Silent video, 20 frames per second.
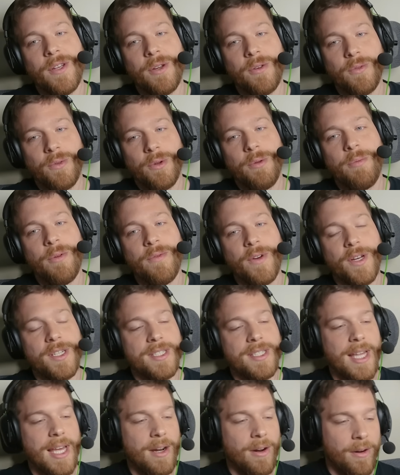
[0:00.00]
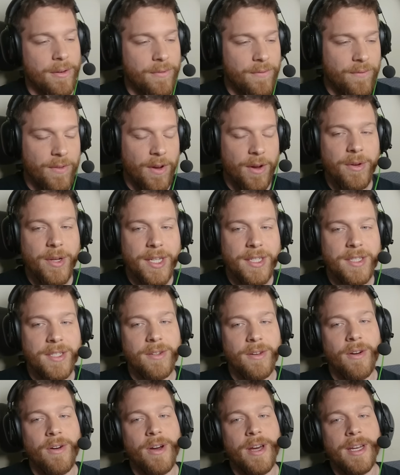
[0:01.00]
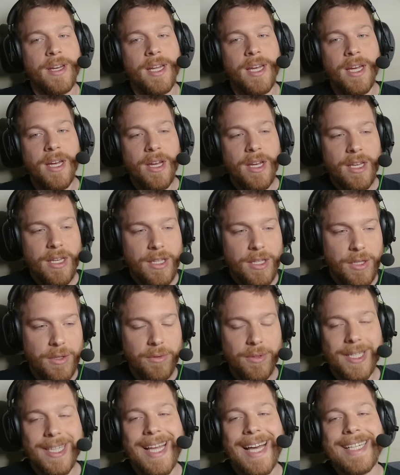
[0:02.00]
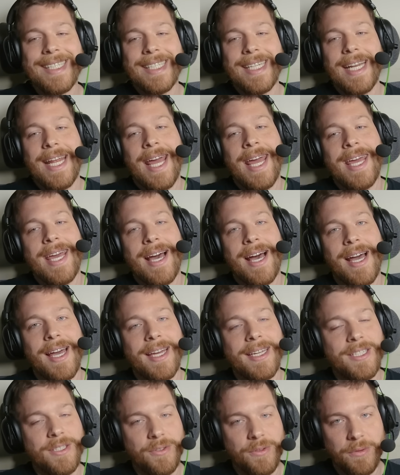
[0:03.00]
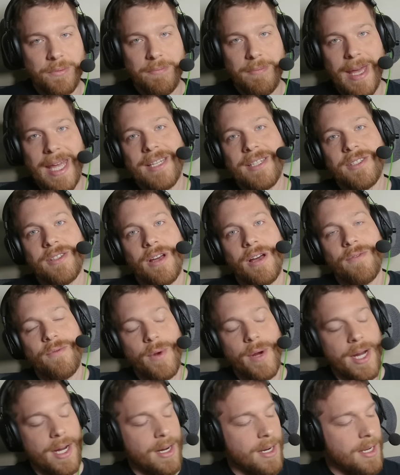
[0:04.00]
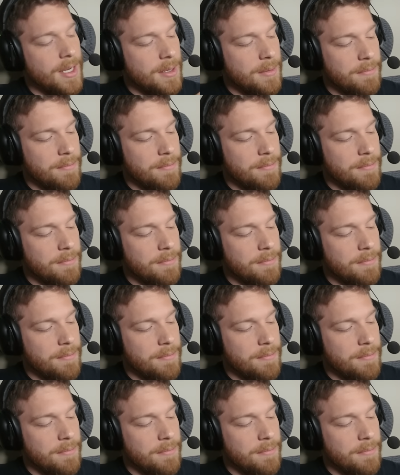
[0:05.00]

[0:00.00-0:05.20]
group of us that are focused on utilizing AI to make software,